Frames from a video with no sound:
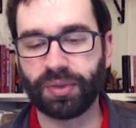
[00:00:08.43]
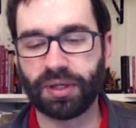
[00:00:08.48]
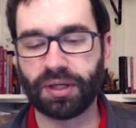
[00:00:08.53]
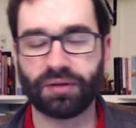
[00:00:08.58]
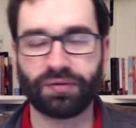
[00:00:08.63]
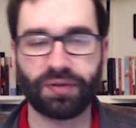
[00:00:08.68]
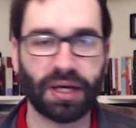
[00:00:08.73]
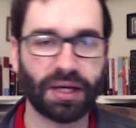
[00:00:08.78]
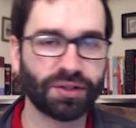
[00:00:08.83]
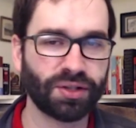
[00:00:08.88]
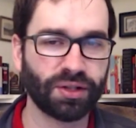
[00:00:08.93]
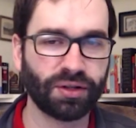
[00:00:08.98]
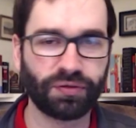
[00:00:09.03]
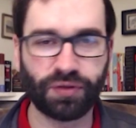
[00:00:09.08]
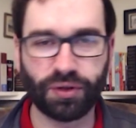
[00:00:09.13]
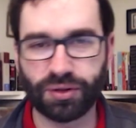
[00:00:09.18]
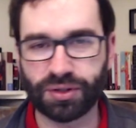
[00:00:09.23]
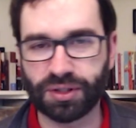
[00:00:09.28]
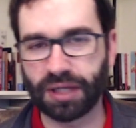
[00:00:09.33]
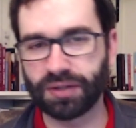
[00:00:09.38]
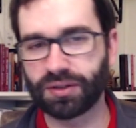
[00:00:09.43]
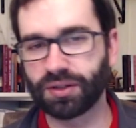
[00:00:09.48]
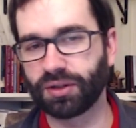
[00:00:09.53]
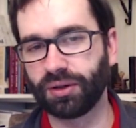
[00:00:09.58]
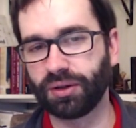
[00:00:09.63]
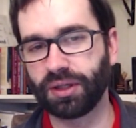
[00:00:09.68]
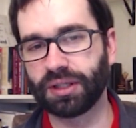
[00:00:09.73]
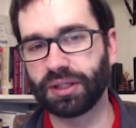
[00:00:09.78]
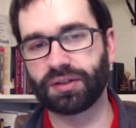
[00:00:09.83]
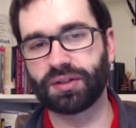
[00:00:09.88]
are being advanced in a few states,
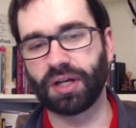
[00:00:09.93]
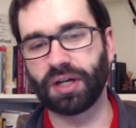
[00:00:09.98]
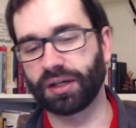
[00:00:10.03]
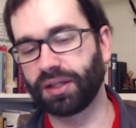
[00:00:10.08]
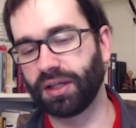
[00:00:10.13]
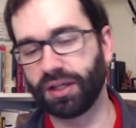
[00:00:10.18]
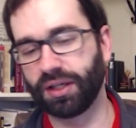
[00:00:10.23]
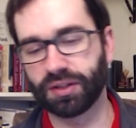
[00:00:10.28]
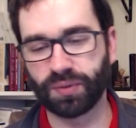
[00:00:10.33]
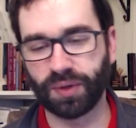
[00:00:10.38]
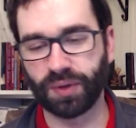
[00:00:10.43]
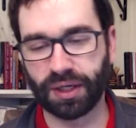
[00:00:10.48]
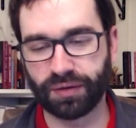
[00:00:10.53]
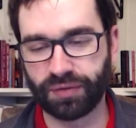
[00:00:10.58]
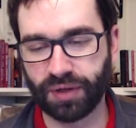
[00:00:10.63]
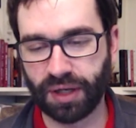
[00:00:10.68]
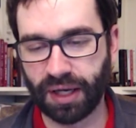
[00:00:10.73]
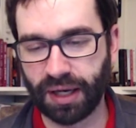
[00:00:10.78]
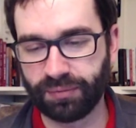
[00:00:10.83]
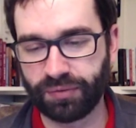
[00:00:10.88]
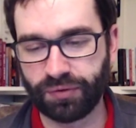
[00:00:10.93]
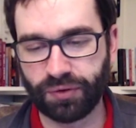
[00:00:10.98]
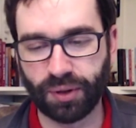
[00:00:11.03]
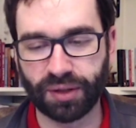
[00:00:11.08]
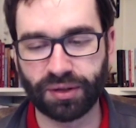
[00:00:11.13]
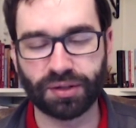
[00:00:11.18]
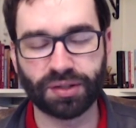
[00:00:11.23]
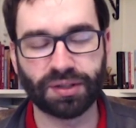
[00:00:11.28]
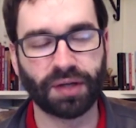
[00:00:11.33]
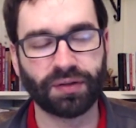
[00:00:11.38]
including Kentucky is one of them, a few
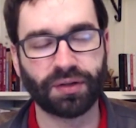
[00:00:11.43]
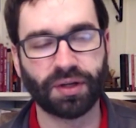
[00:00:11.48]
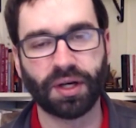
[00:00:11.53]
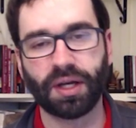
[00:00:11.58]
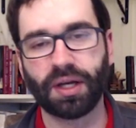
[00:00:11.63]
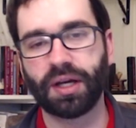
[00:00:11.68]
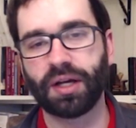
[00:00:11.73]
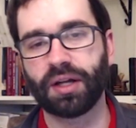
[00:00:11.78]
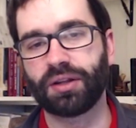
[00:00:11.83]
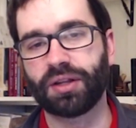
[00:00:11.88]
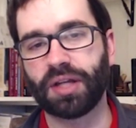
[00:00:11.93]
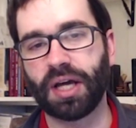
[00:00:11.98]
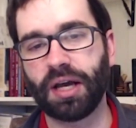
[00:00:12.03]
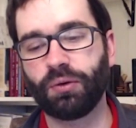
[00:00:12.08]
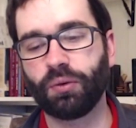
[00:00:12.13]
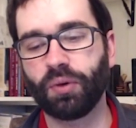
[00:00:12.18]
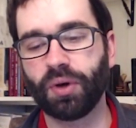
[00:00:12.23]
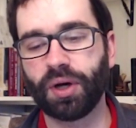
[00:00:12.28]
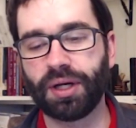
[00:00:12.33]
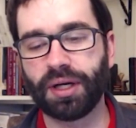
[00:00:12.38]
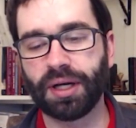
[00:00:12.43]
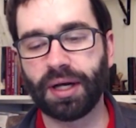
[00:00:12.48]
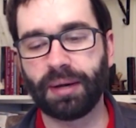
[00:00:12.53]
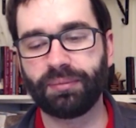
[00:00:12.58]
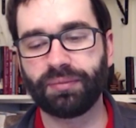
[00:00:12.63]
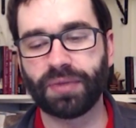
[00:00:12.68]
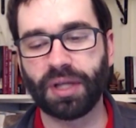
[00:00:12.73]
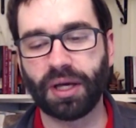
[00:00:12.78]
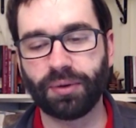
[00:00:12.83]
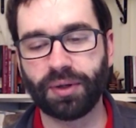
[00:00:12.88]
other states, they would
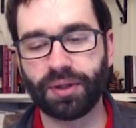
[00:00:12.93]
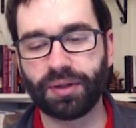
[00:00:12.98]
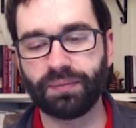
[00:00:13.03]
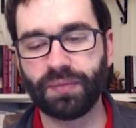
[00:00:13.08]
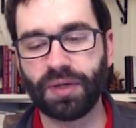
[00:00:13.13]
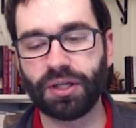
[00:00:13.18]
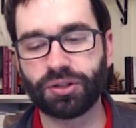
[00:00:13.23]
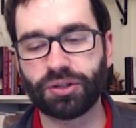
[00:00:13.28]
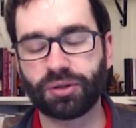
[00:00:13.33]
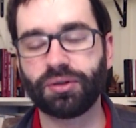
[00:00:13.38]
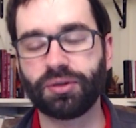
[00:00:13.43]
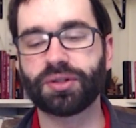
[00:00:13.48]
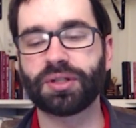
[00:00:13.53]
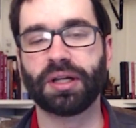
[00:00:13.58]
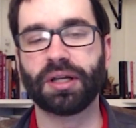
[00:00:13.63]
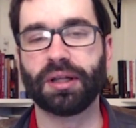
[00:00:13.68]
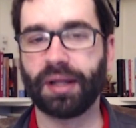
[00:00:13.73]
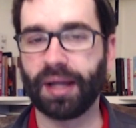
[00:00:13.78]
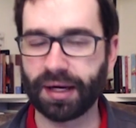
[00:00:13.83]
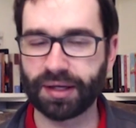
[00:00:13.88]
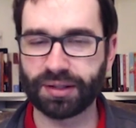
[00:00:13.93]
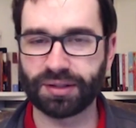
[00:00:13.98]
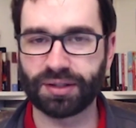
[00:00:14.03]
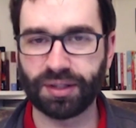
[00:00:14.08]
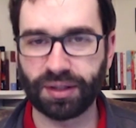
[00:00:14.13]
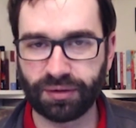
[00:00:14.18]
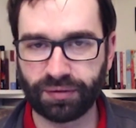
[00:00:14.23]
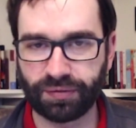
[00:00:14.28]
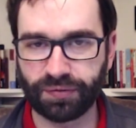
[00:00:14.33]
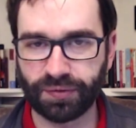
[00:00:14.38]
um, they would introduce
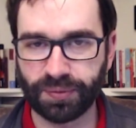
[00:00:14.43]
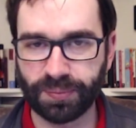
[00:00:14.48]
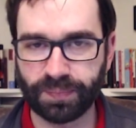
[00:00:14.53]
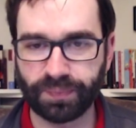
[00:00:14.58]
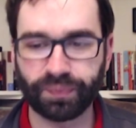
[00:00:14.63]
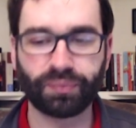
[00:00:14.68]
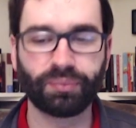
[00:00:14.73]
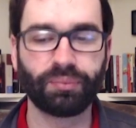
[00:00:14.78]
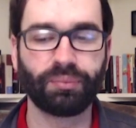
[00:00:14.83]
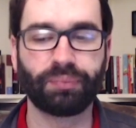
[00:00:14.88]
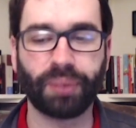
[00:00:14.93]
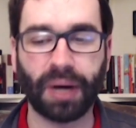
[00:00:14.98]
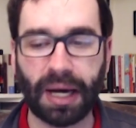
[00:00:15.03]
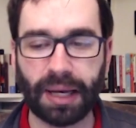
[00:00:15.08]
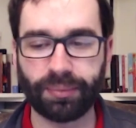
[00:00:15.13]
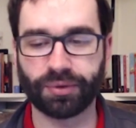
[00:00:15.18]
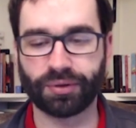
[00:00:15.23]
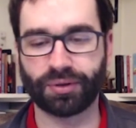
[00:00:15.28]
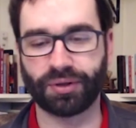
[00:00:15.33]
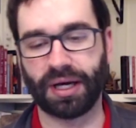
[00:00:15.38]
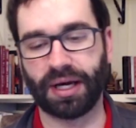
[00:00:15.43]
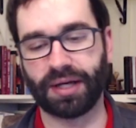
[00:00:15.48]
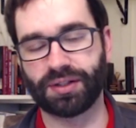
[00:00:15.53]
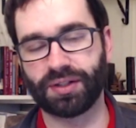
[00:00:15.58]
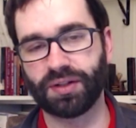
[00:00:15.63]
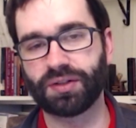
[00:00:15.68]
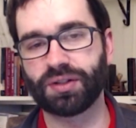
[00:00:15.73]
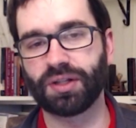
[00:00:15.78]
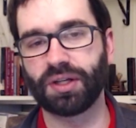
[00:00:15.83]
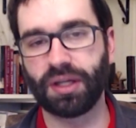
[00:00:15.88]
elective Bible
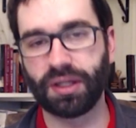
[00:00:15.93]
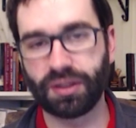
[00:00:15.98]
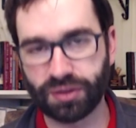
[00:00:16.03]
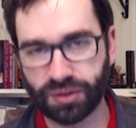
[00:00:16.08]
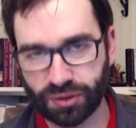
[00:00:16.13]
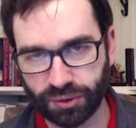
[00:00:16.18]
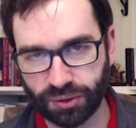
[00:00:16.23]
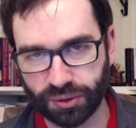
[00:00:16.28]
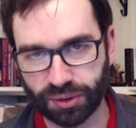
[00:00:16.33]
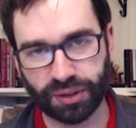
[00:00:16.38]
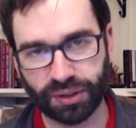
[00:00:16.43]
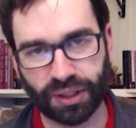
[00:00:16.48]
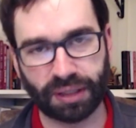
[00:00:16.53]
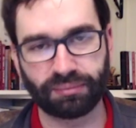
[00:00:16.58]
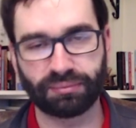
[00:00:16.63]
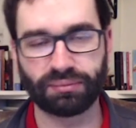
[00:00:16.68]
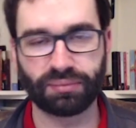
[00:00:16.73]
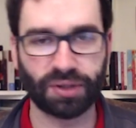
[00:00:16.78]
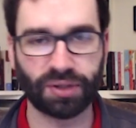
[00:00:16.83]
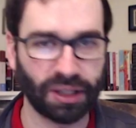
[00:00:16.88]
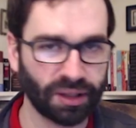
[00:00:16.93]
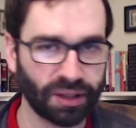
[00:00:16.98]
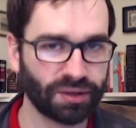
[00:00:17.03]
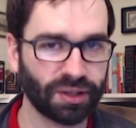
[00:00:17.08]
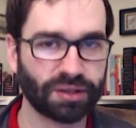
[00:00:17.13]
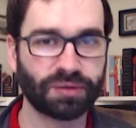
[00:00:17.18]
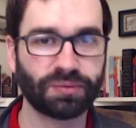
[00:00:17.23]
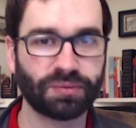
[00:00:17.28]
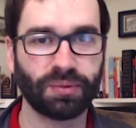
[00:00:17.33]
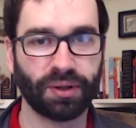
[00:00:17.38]
classes in school. That
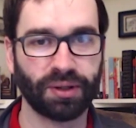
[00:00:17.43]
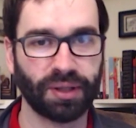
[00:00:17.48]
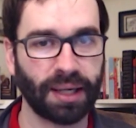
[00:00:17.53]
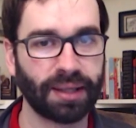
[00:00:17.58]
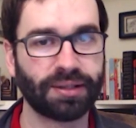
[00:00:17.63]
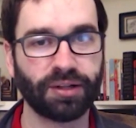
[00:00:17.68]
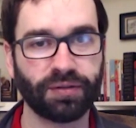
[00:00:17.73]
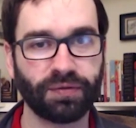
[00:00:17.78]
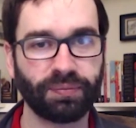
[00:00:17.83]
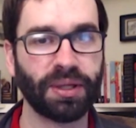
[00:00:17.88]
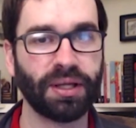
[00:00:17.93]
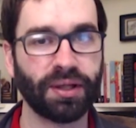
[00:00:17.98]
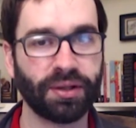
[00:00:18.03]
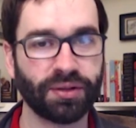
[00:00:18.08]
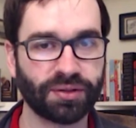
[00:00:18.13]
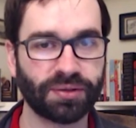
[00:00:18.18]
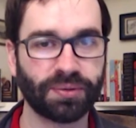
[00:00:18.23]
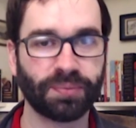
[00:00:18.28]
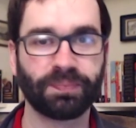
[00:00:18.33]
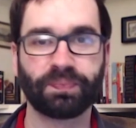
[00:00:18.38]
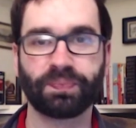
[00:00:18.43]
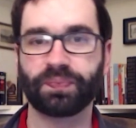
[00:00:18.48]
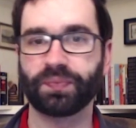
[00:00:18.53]
kids, that's elective means